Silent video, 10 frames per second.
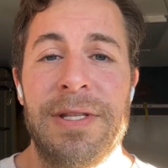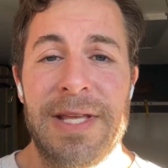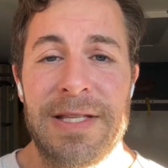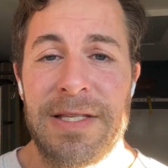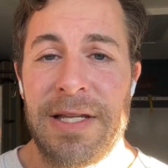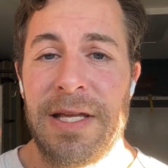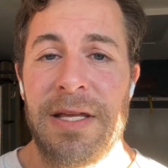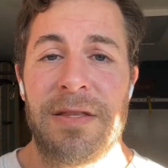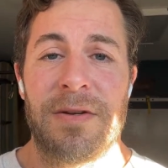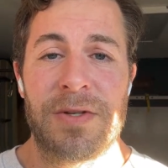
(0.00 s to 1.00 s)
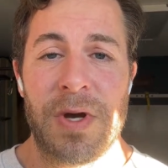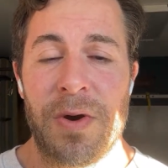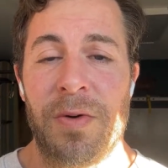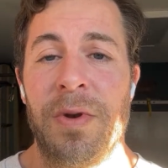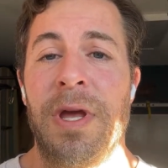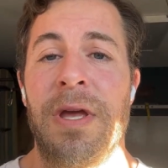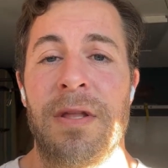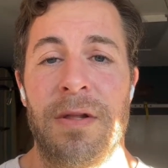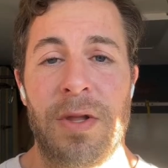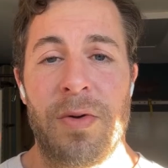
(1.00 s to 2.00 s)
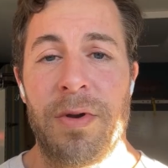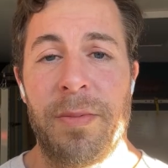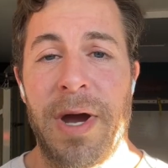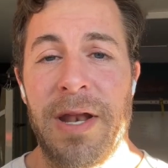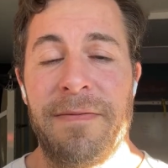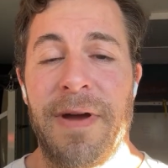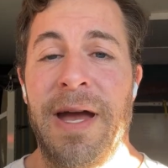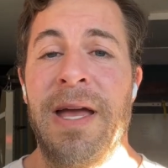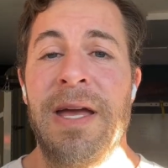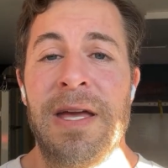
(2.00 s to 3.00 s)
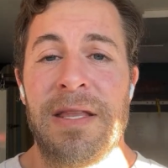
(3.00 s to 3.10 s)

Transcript: density, their tone, to lower the body fat.